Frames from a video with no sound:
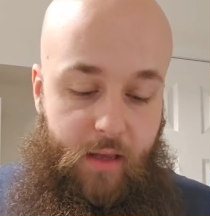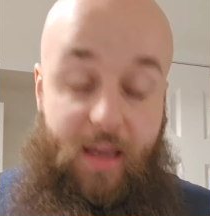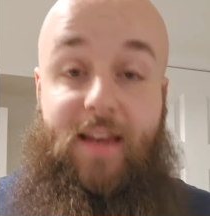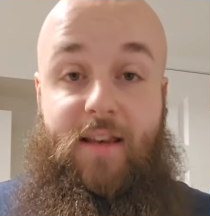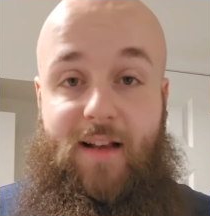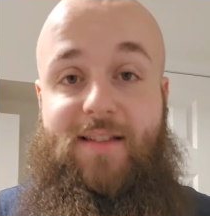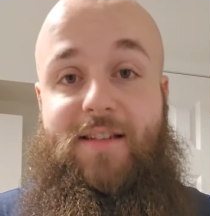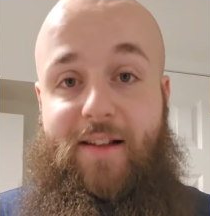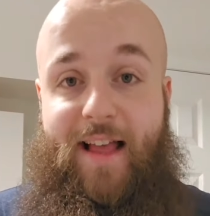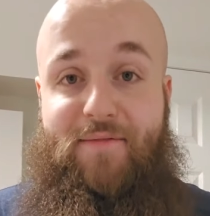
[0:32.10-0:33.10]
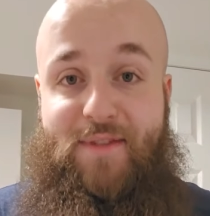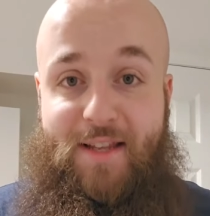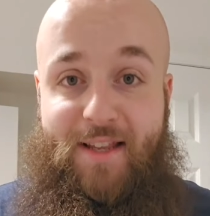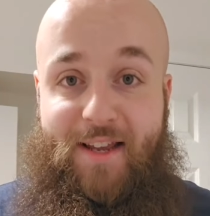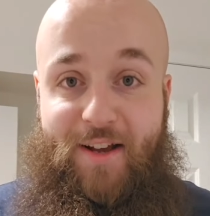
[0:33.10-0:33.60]
It does still have
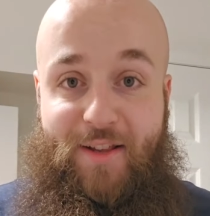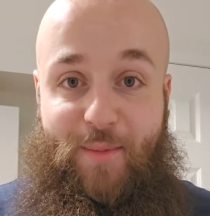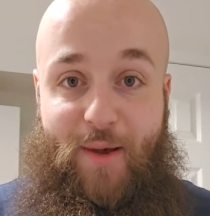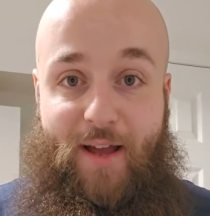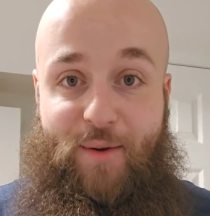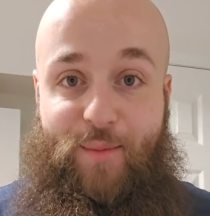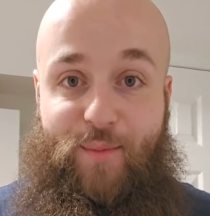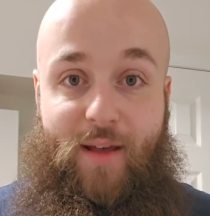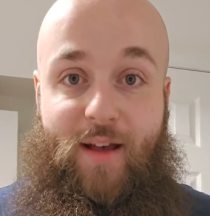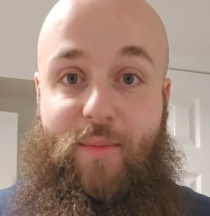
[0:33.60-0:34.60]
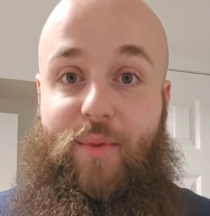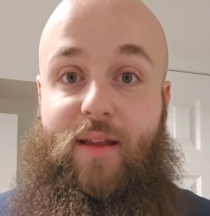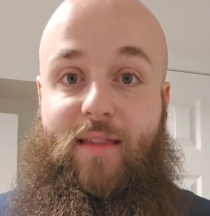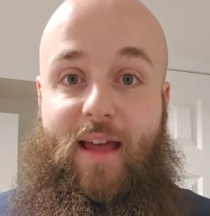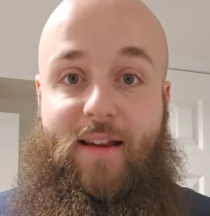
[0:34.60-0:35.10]
silica on the bottom,
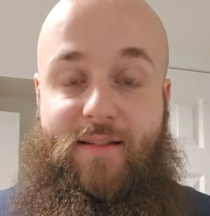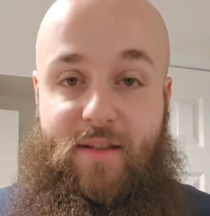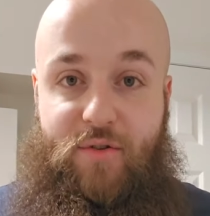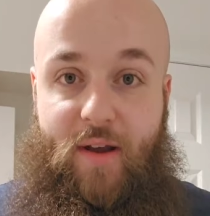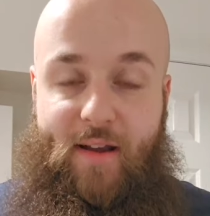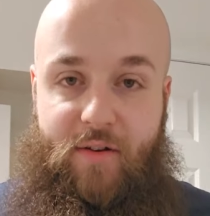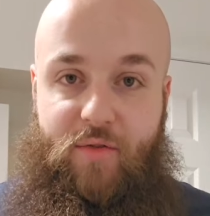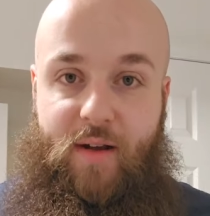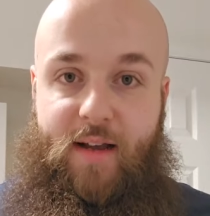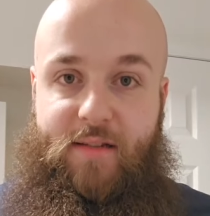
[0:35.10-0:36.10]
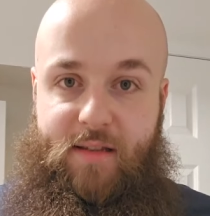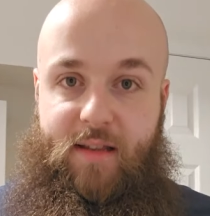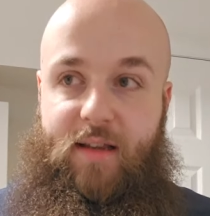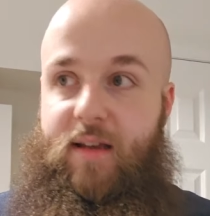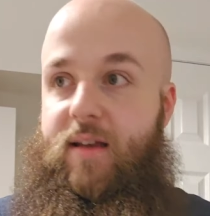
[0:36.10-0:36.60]
but that is the dry and dry
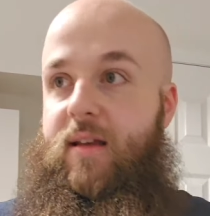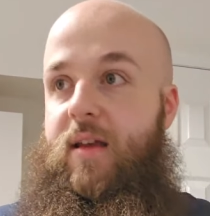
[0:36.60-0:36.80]
silica